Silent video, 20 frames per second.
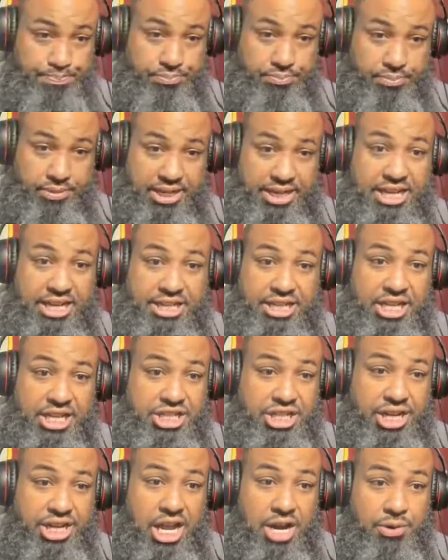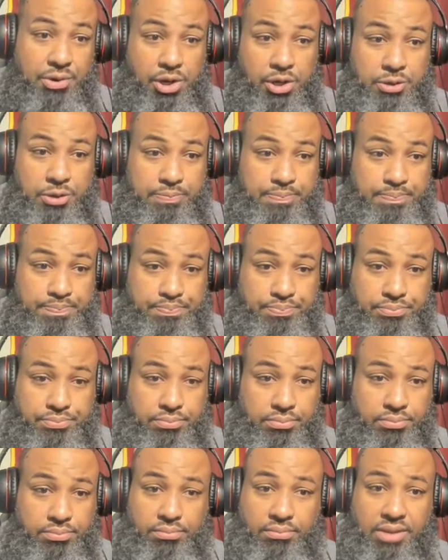Nick DeGennaro,
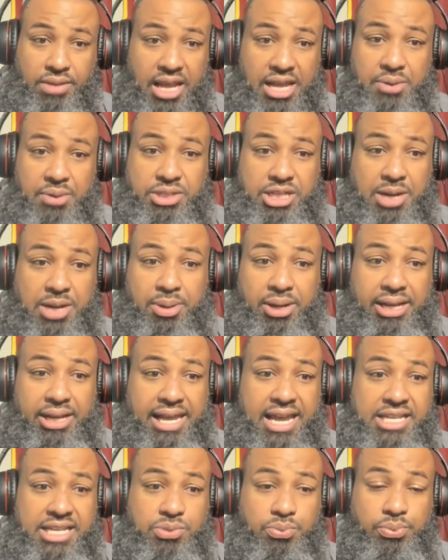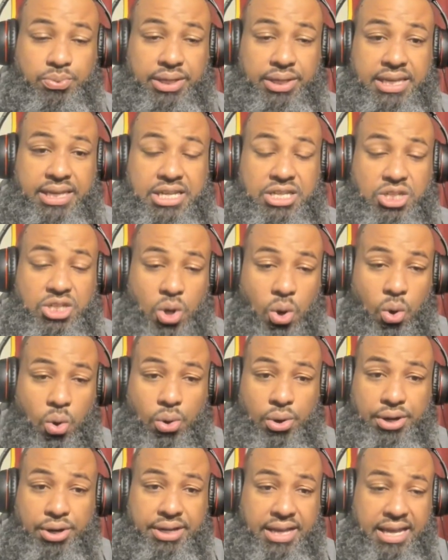like we talked about last week, he
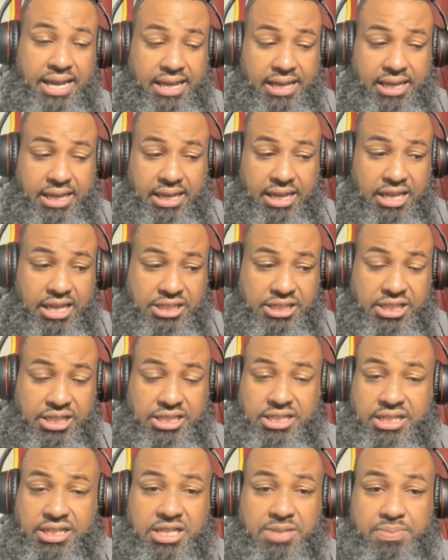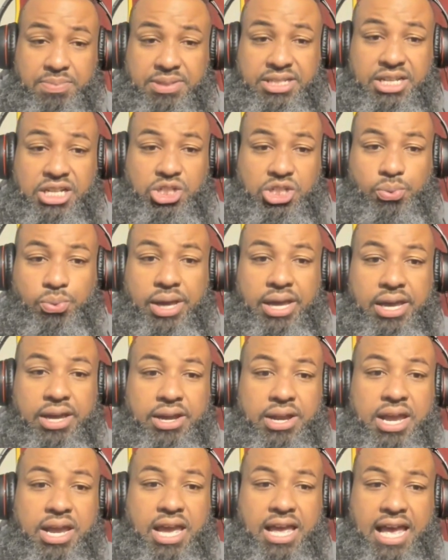scored. It's another potential where
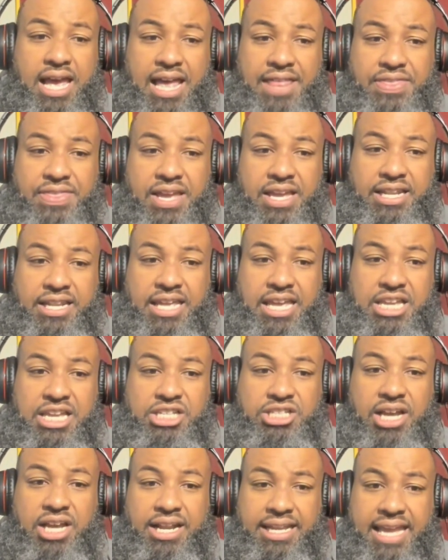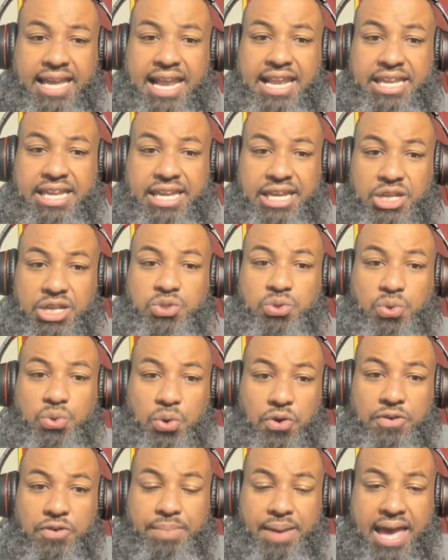I think he's starting to kind of get his
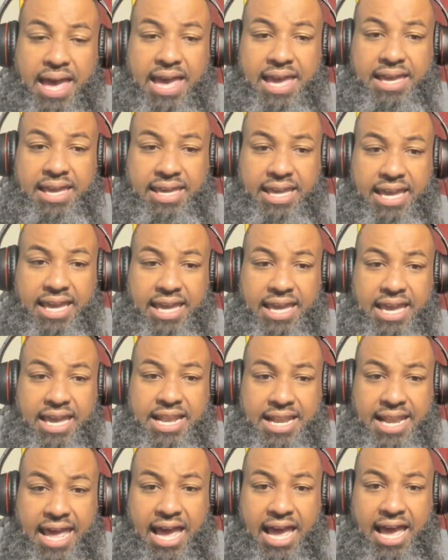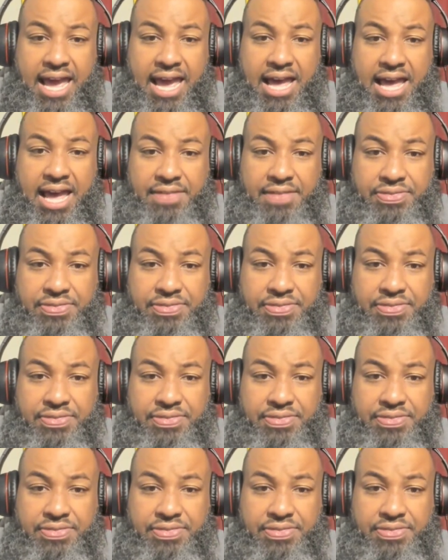groove back, and now I think